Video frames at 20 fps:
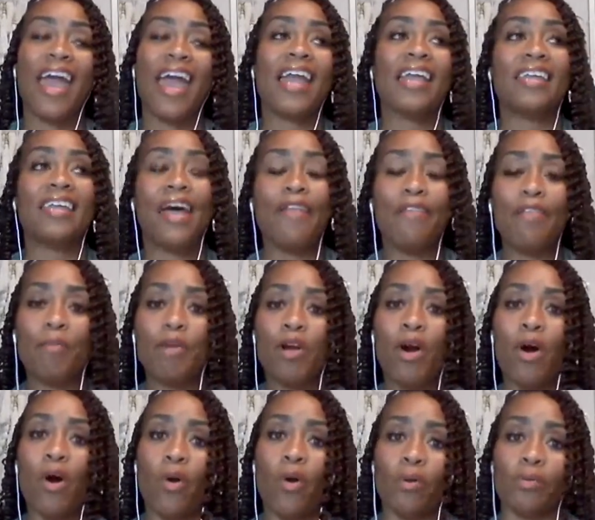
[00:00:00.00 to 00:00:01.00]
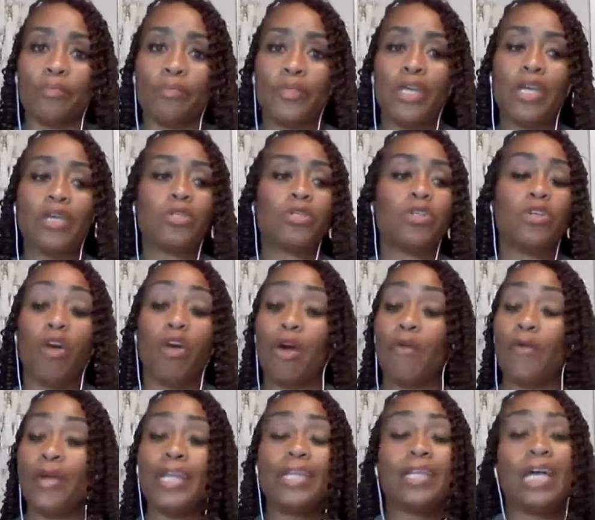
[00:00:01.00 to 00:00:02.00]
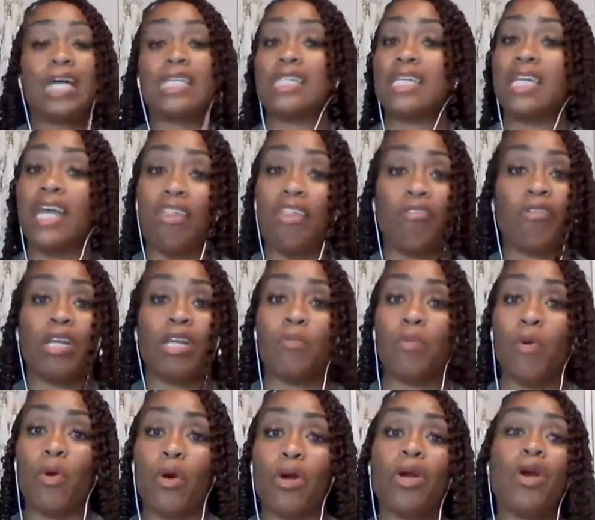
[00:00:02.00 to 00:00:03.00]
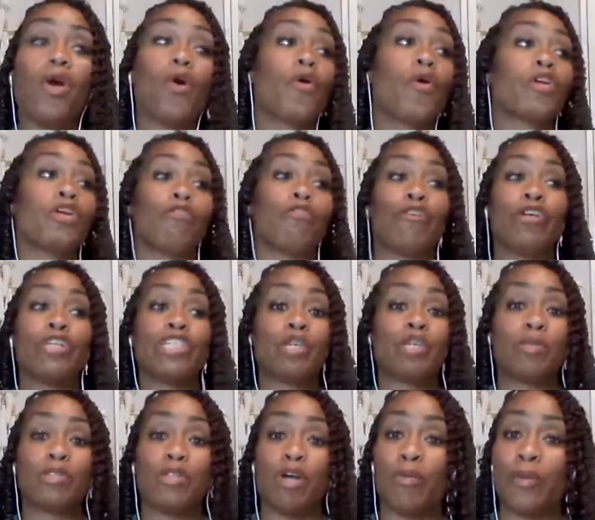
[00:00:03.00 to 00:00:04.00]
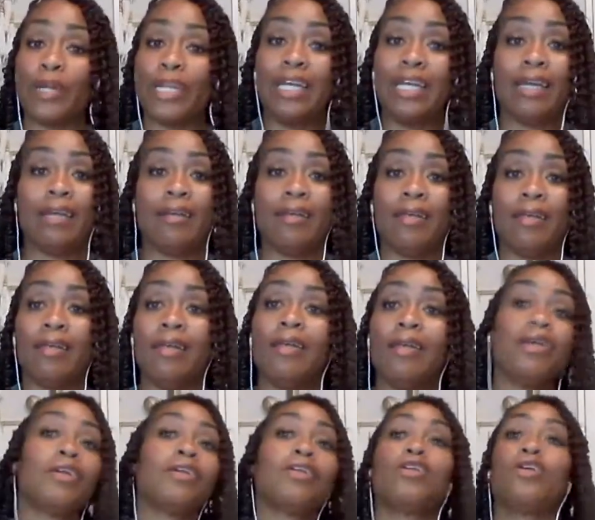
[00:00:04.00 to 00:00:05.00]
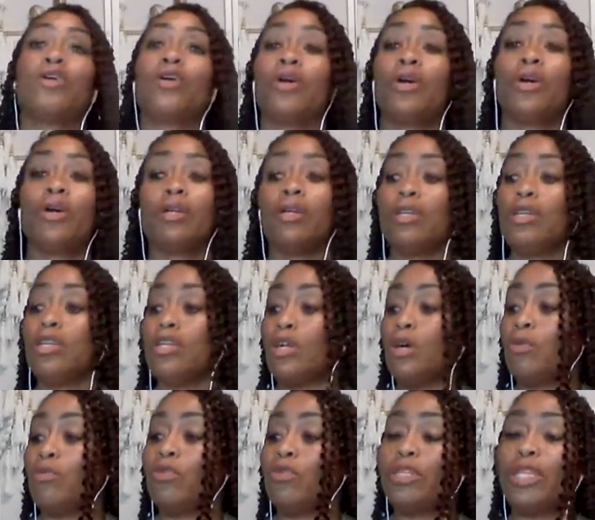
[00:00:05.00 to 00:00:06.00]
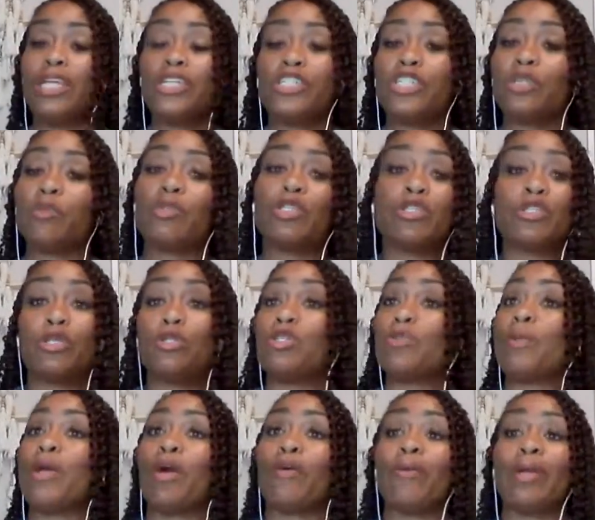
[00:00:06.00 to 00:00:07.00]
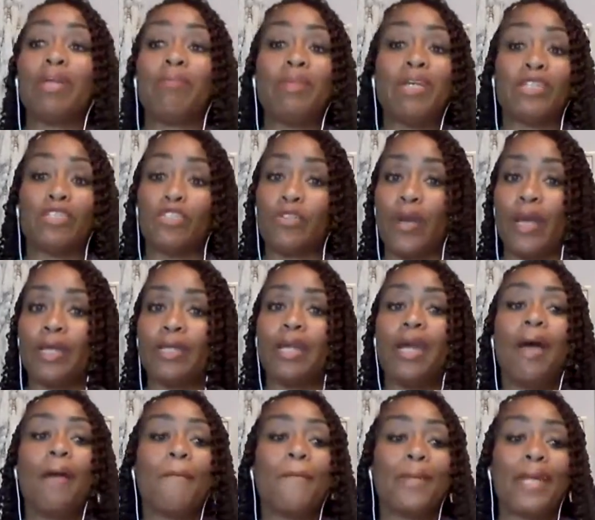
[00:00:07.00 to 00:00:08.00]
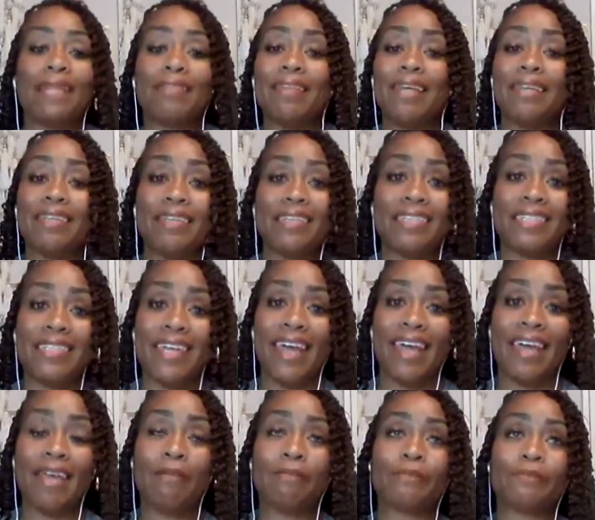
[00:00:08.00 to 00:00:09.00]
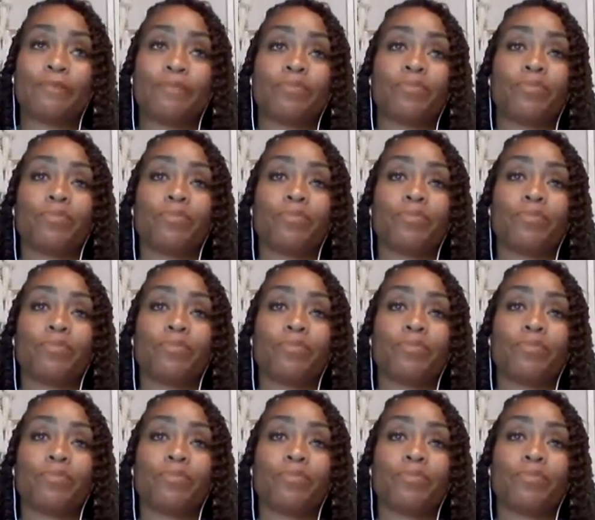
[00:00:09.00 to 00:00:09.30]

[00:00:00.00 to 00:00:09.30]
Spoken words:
and let them go. You're already not together anymore, or your friendship is already ended. Your, relationship with your children may already be strained. But at the end of the day,